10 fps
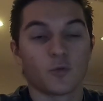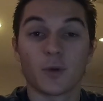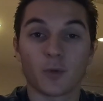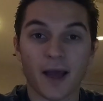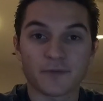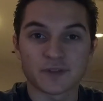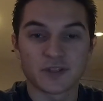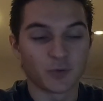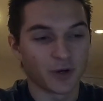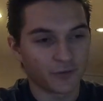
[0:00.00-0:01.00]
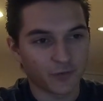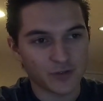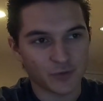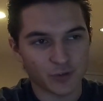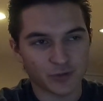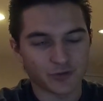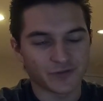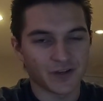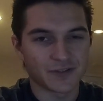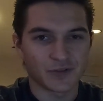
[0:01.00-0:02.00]
We will have to see what Frederick Richards
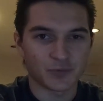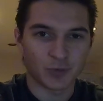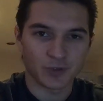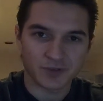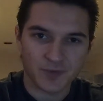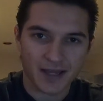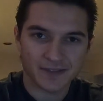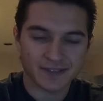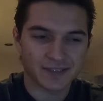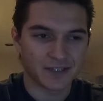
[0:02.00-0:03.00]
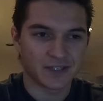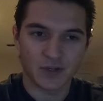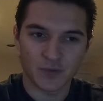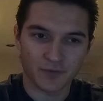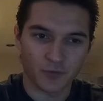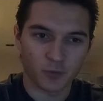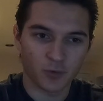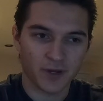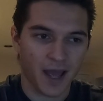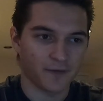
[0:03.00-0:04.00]
does in the sport of gymnastics continuing
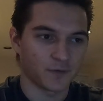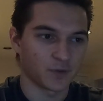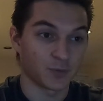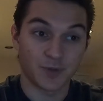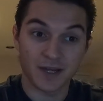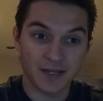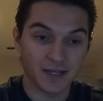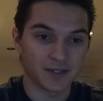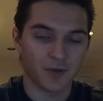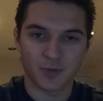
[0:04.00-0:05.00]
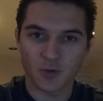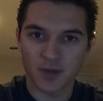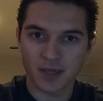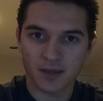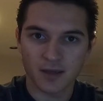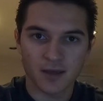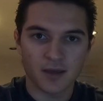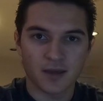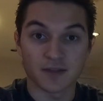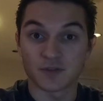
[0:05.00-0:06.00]
forward after competing and debuting
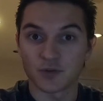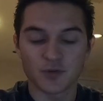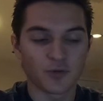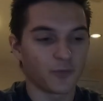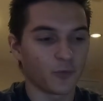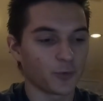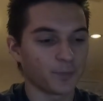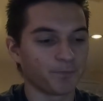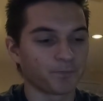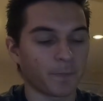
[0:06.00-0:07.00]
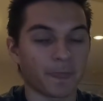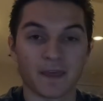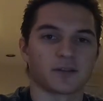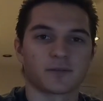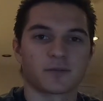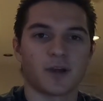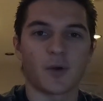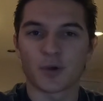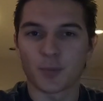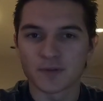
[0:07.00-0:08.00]
his new uniform. I
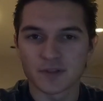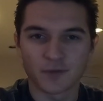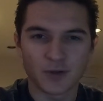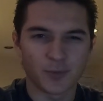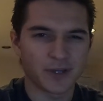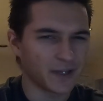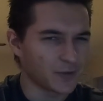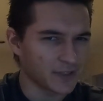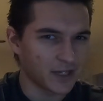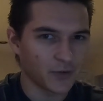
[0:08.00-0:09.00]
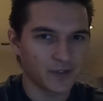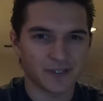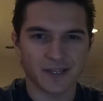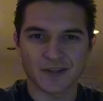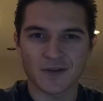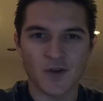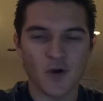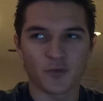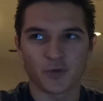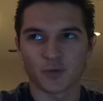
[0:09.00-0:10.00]
wanted to post this video because I was curious, because I didn't
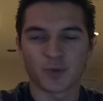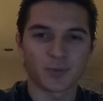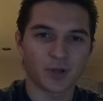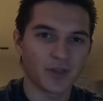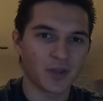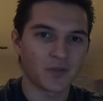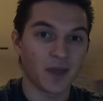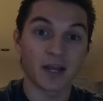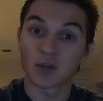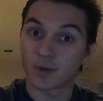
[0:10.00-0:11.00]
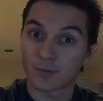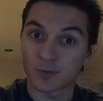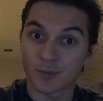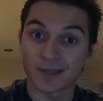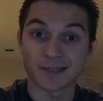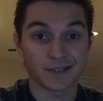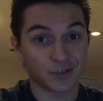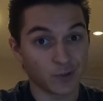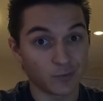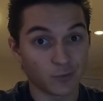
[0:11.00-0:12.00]
know if there were people out there that agree with me, that
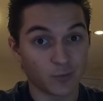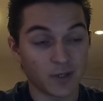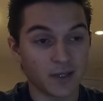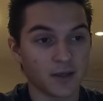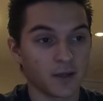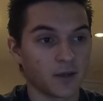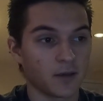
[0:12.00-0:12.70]
disagreed with me,